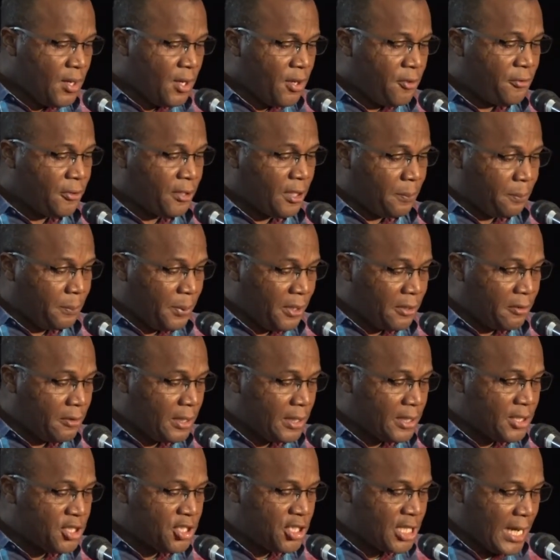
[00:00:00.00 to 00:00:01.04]
For the
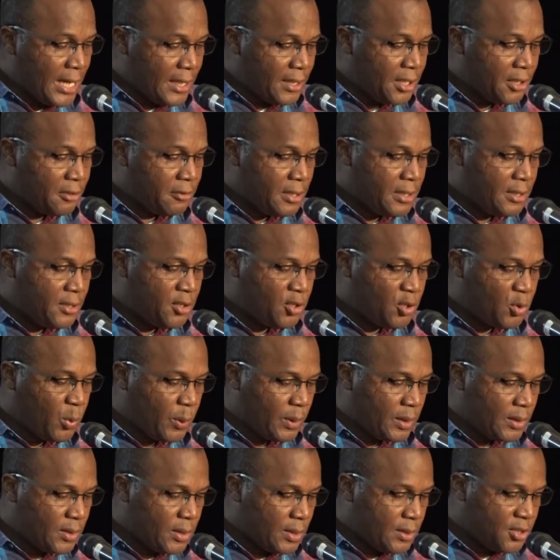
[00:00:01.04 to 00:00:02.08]
period January
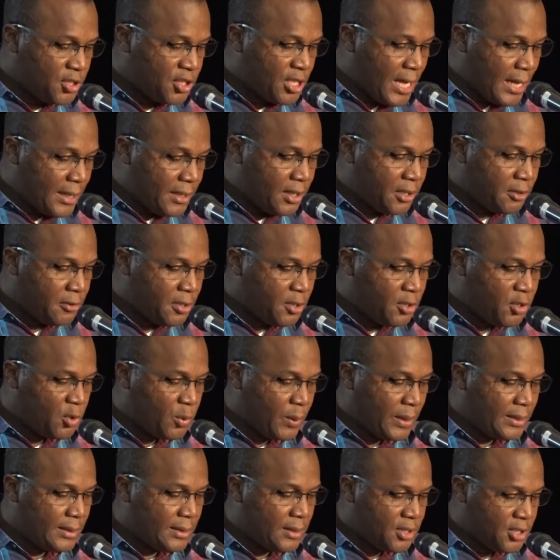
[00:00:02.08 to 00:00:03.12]

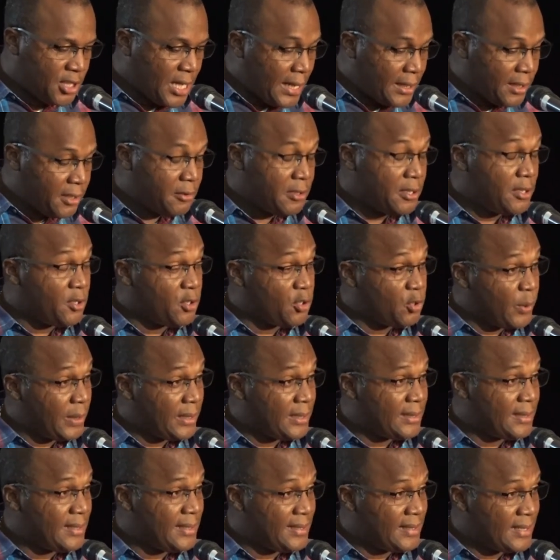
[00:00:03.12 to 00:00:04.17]

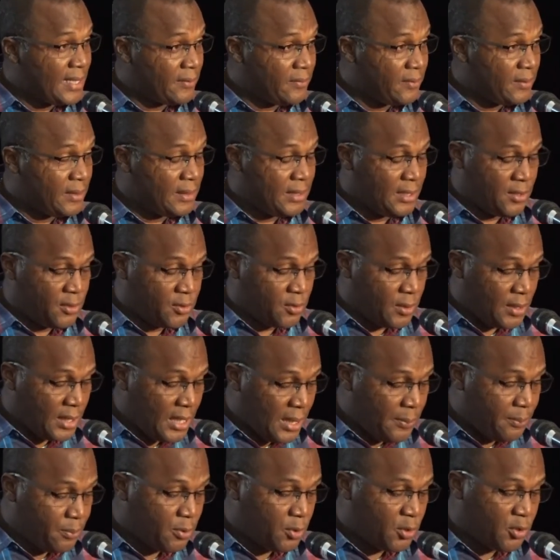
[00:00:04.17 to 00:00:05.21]
2017 to
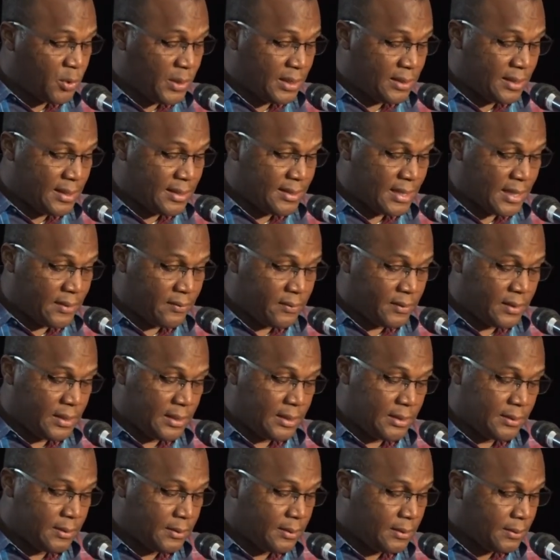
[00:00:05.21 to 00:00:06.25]
April
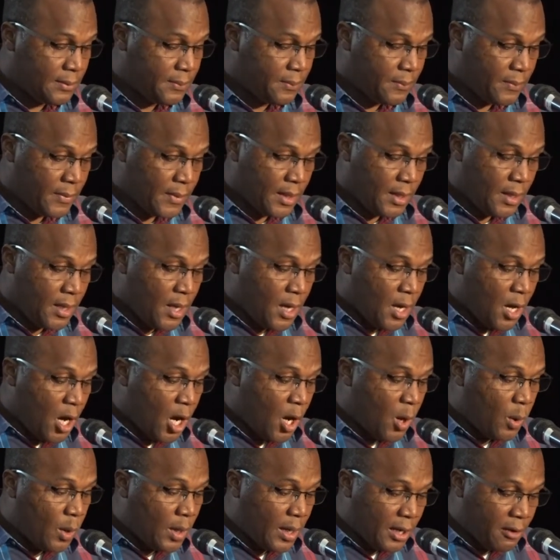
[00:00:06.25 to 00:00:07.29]
2017,
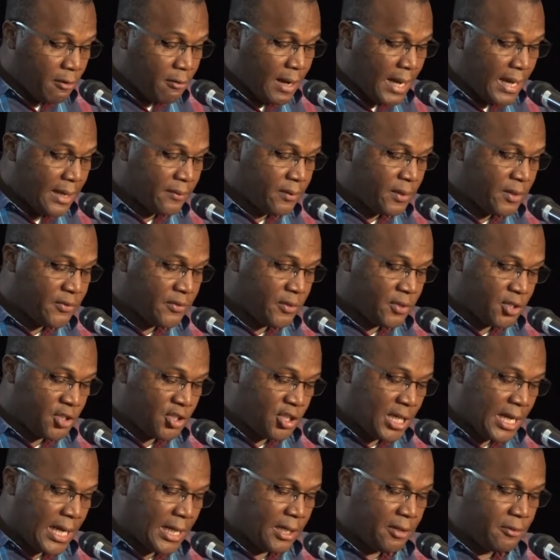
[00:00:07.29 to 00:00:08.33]
our arrivals for
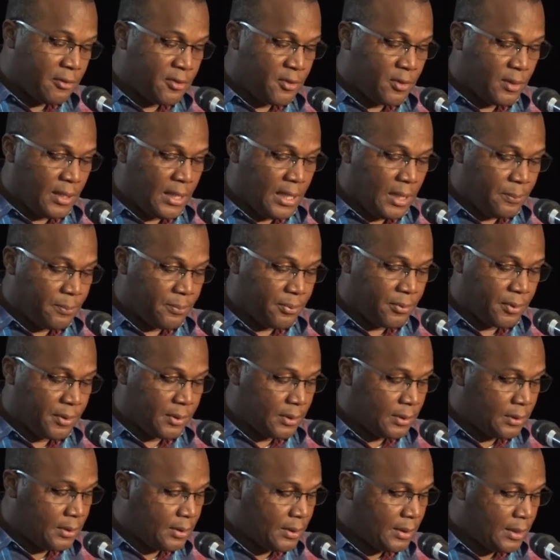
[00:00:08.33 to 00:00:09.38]
January to
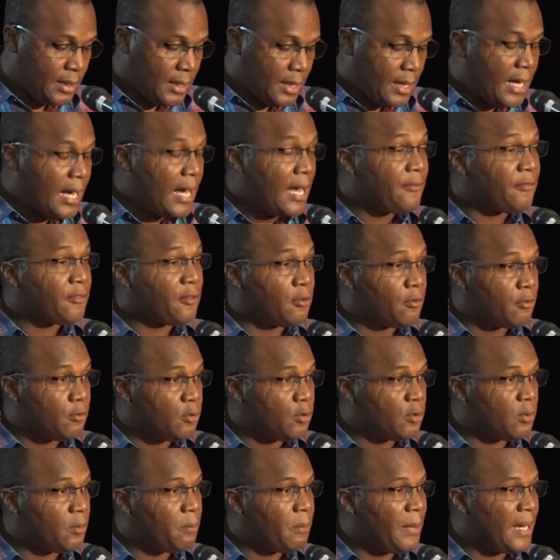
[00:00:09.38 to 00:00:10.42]
April have
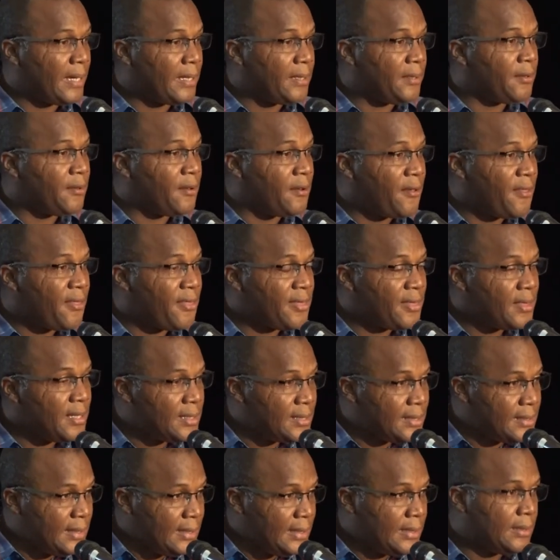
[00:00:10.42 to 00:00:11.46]
grown by
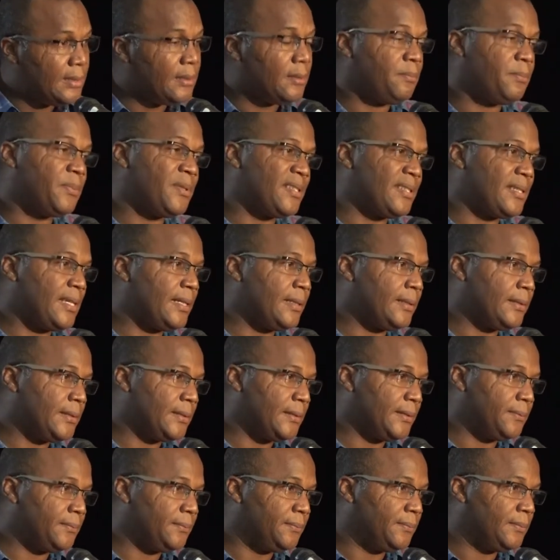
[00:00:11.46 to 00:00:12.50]

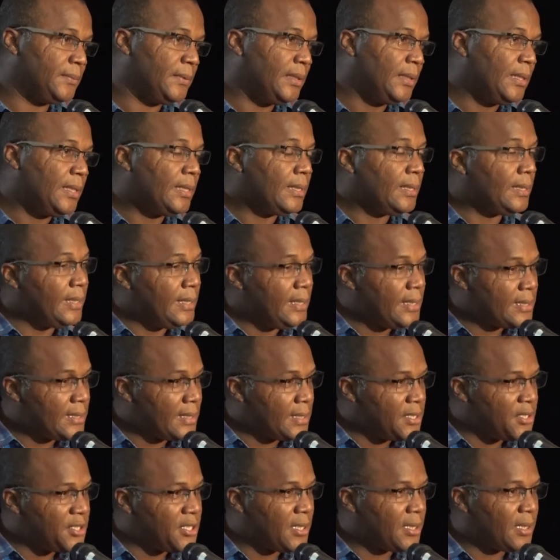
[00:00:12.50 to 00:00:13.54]
13%. Ladies
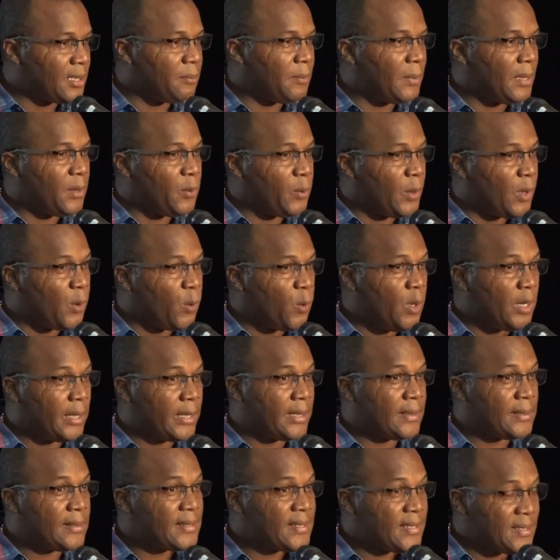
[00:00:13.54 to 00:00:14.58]
and gentlemen, we're
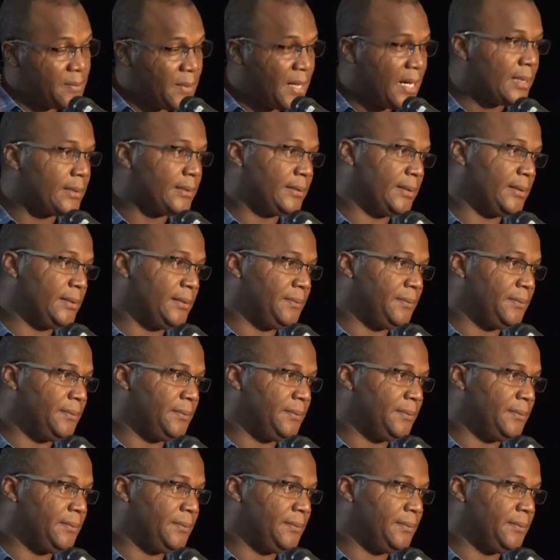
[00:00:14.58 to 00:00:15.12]
working smart.